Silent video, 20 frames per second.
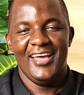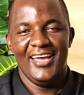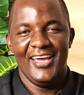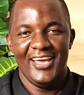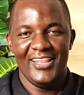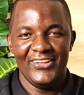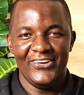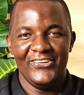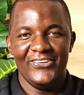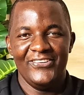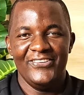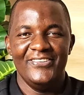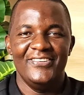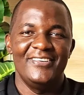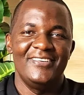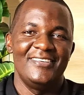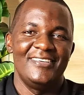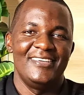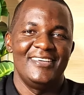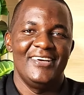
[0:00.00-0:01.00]

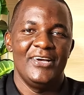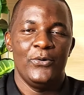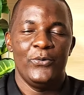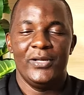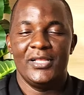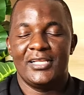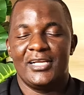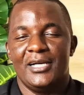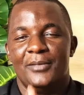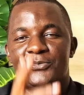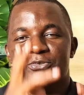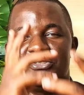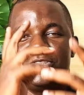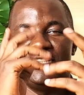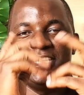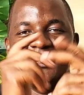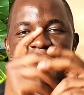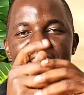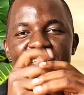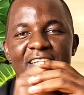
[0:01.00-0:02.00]
Hello, welcome to
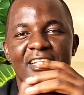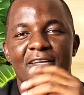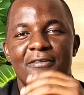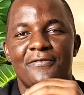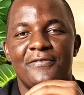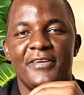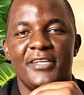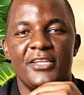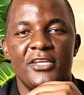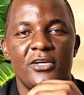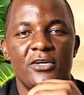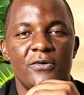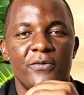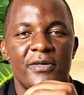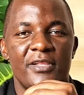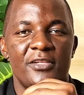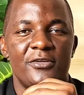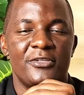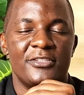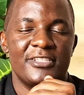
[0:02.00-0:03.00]
yet another video
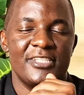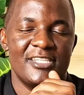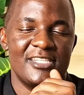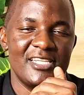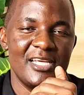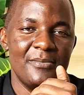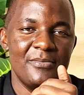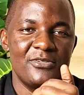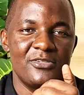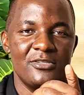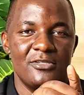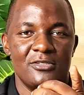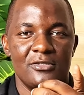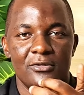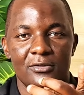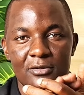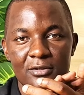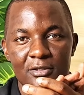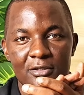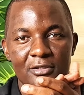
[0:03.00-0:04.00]
with Dr.
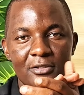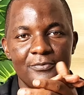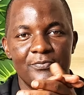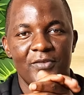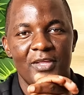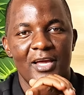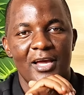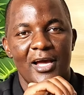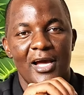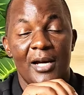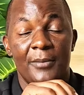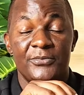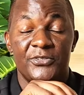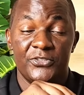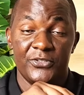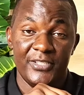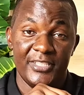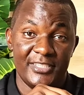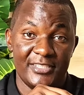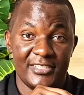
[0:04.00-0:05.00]
SamsonUdho. I'm
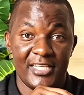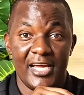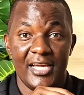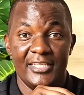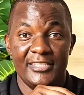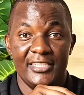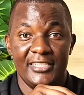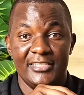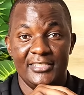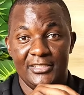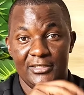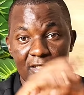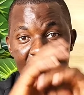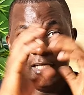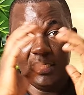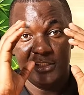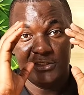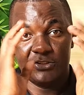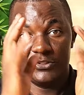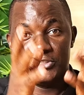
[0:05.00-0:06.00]
so excited
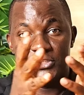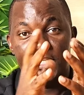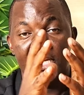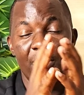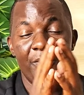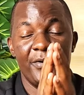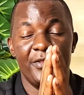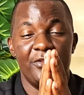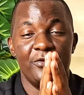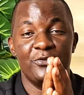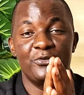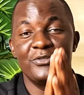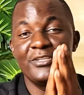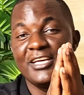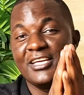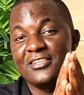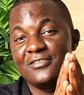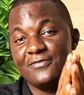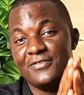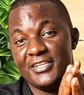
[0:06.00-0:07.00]
to share with you
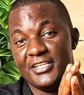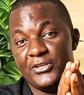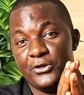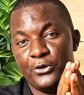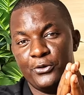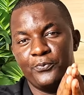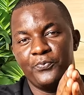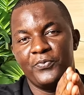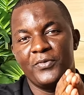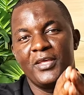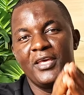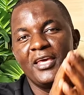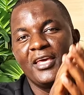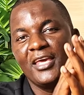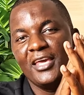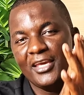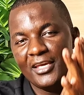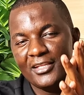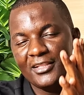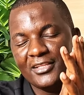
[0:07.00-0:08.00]
today's video.
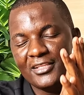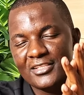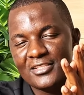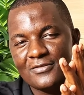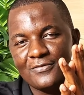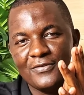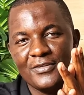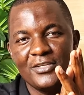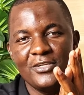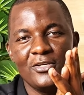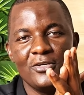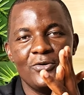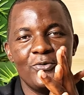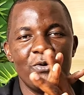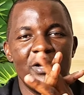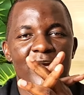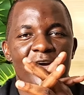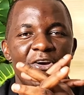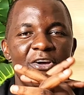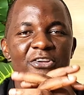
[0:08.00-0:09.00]
In this video,
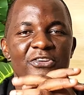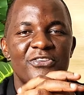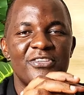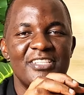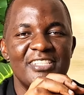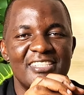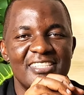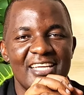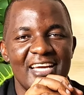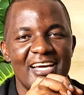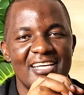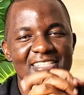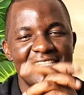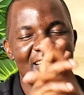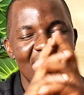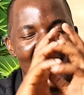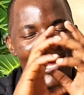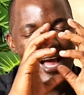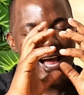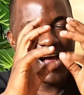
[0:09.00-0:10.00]
we are going to discuss
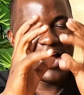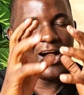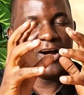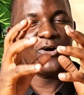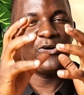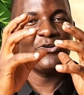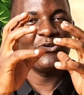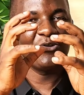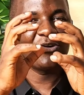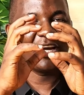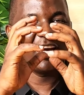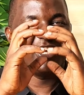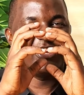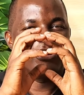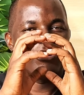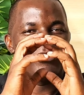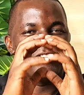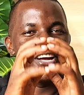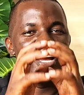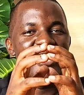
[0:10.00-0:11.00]
how you
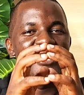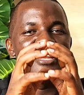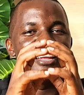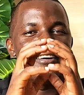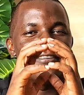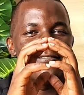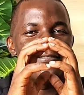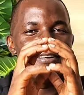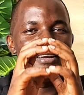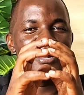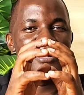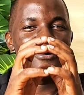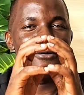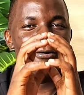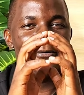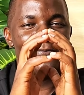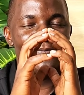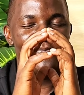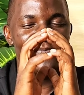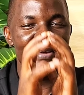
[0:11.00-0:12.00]
can write a very
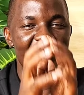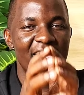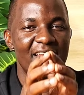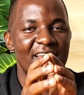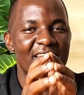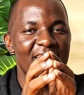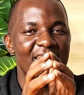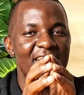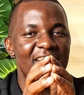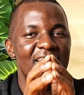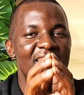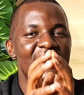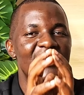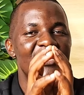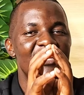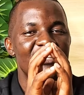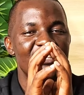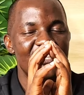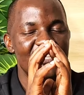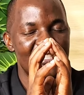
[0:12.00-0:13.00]
compelling
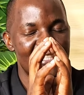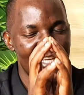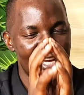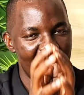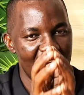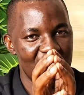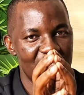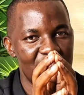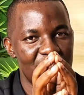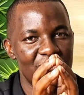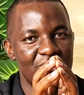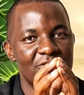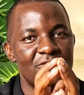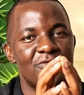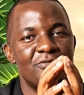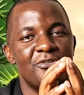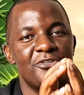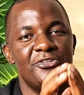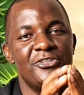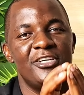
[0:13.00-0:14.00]

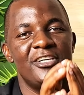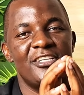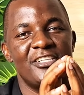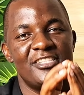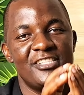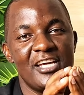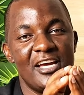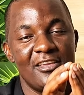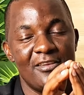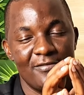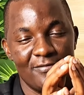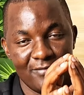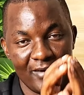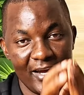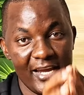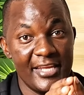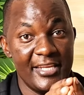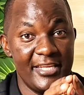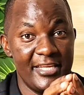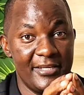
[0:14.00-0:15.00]
discussion for your research
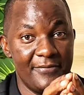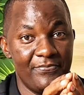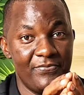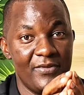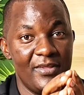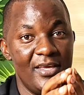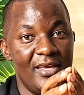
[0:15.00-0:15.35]
finding.